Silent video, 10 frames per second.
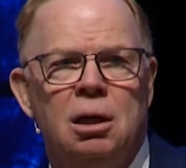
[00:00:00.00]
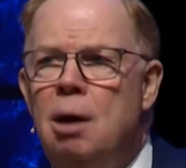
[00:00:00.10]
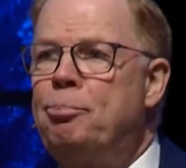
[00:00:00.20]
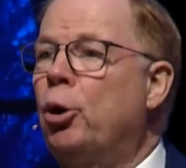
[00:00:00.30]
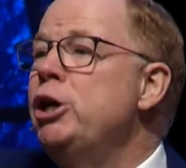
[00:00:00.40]

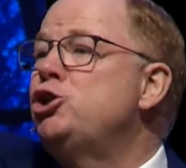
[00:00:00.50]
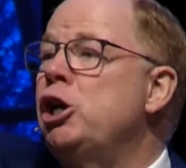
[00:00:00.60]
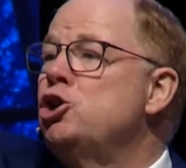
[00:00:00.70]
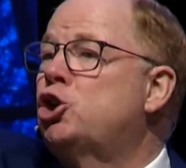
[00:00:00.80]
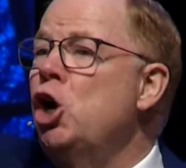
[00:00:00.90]

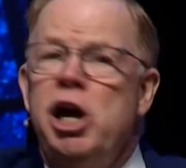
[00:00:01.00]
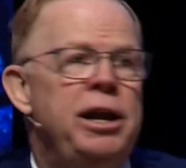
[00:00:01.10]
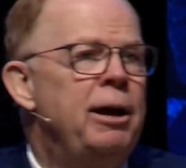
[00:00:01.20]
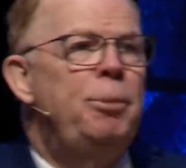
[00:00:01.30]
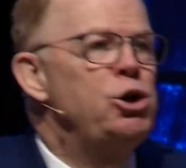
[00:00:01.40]
Preaching's good,
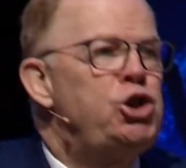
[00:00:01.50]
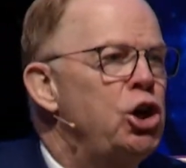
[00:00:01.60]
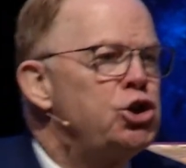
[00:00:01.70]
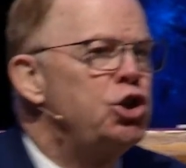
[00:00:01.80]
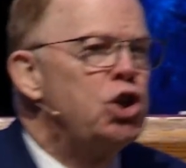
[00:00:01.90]
but it's
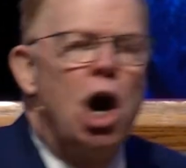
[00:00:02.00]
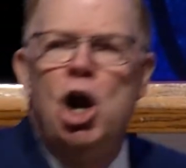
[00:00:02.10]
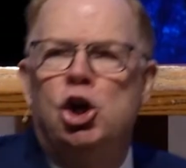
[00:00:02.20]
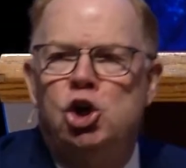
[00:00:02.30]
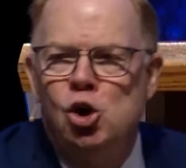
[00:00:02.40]
just the start.
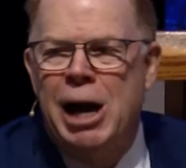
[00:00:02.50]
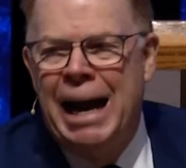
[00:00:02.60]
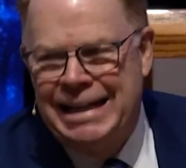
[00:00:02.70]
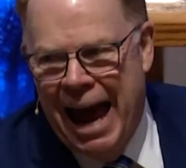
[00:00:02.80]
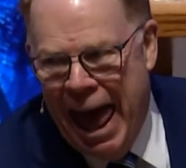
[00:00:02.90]
You
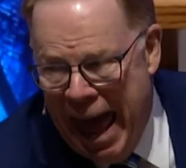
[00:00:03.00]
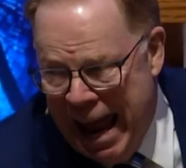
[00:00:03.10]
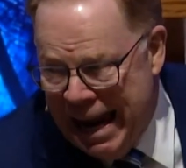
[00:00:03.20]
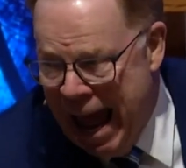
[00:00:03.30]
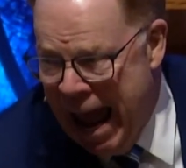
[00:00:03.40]
got to
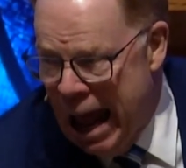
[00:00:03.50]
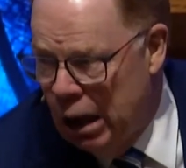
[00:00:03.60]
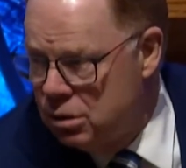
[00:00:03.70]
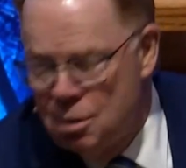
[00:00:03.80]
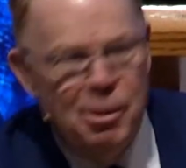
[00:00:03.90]
hang out
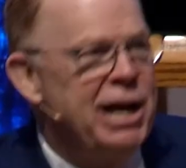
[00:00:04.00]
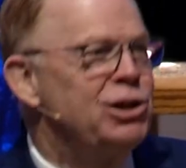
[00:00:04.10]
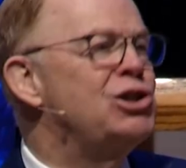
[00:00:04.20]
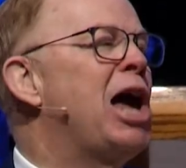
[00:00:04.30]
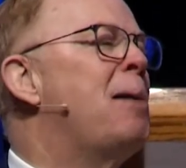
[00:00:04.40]
to make
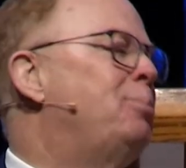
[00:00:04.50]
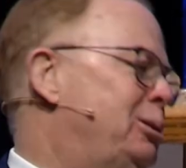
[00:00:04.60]
disciples.